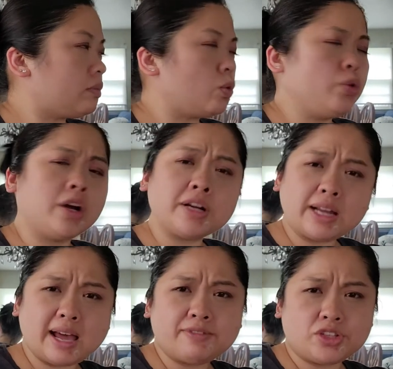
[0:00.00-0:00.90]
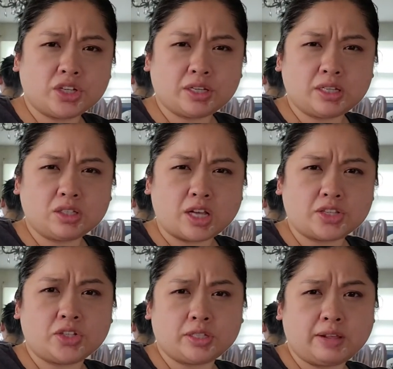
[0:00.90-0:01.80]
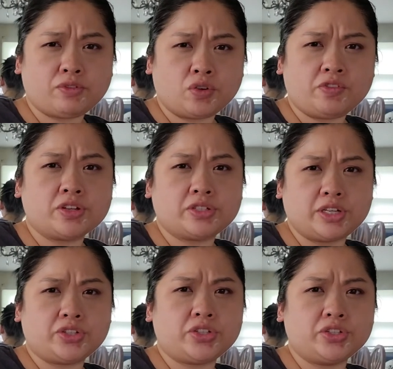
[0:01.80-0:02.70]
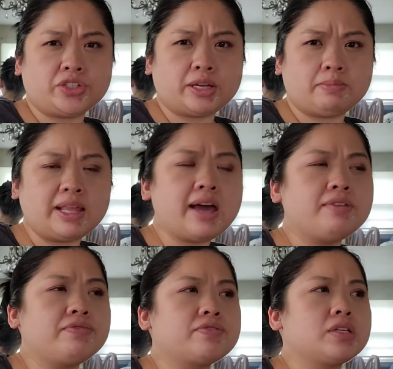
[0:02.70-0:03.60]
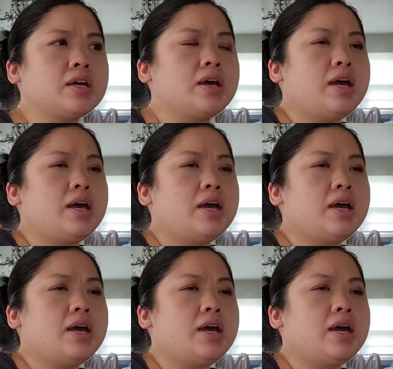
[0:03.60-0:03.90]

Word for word: We are going to have the chicken sausage leftovers. There's still some left.